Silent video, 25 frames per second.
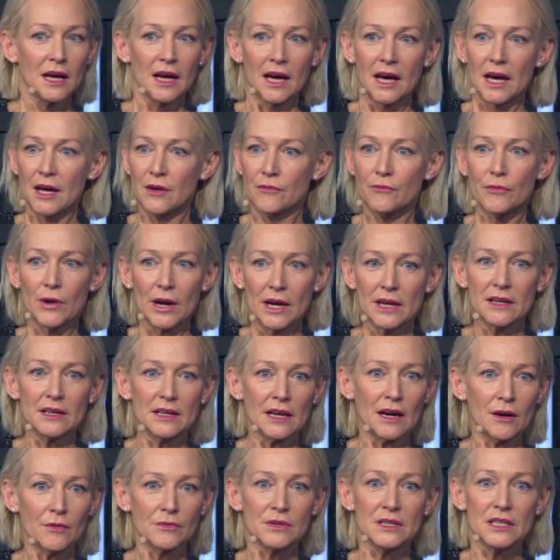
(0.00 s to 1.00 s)
And right
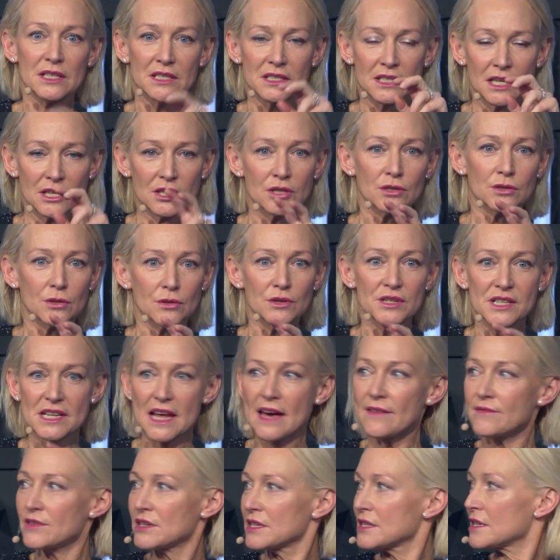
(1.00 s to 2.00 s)
now, these digital
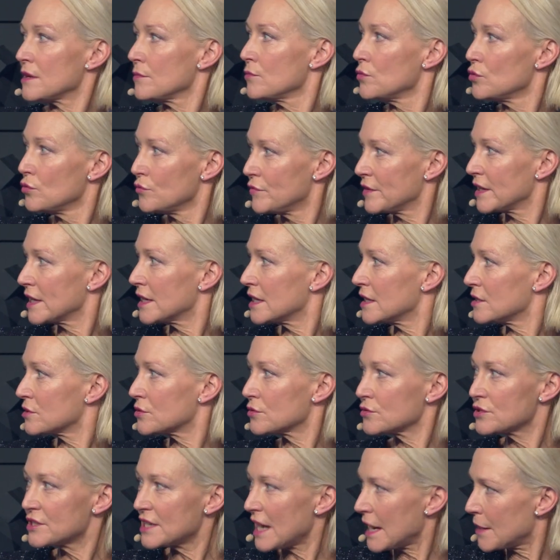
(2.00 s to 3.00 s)
savvies are moving into
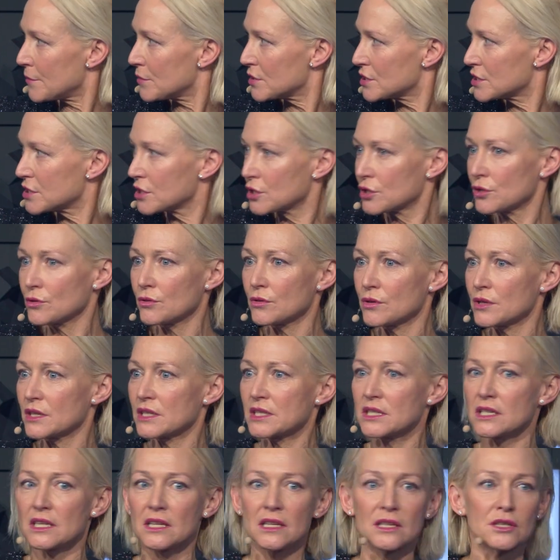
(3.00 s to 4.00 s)

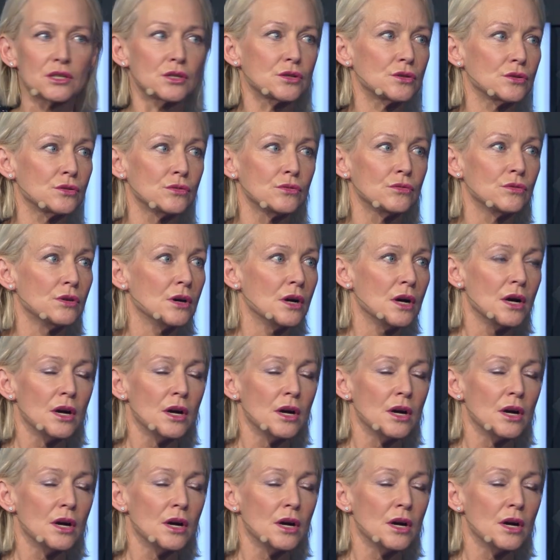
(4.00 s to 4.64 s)
cybersecurity, to